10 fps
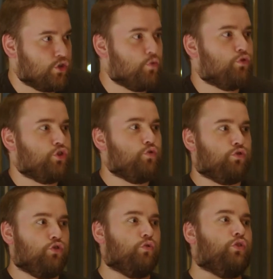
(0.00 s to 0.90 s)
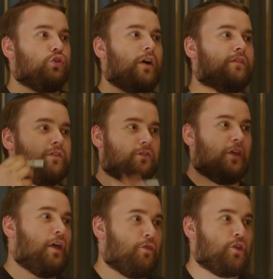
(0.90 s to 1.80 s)
You have a
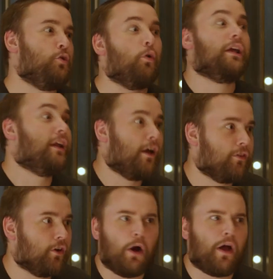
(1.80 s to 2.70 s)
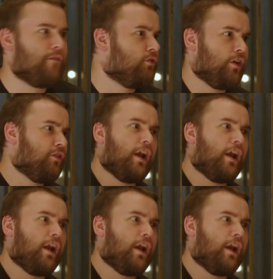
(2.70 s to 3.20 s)
slant that you want to get out there. I have a slant that